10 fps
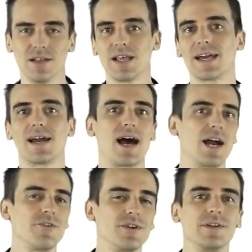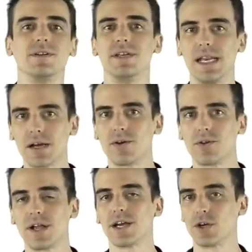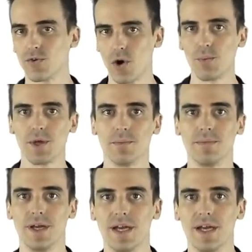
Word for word: like iron, nickel, and chromium.